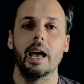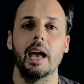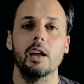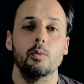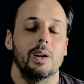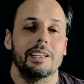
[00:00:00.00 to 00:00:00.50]

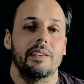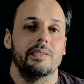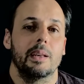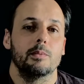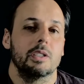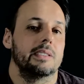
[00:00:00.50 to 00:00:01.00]
and we'll give
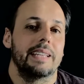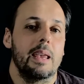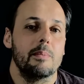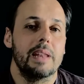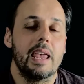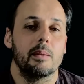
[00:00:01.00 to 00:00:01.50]
them the
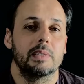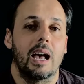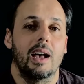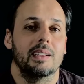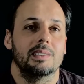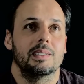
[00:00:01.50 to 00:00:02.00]
same names
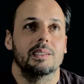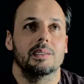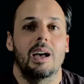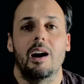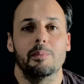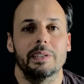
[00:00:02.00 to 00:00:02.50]
as the
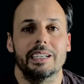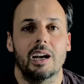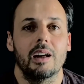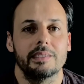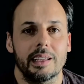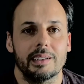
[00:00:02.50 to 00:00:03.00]
harmonic
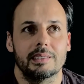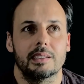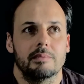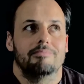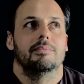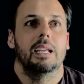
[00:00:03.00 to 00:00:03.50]
context
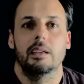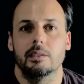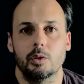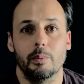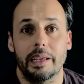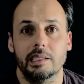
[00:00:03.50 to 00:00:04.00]
to
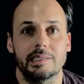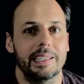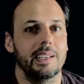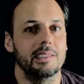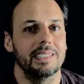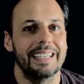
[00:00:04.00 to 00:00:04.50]
make
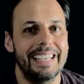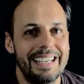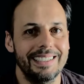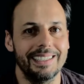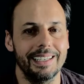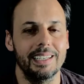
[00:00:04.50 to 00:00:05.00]
things easy.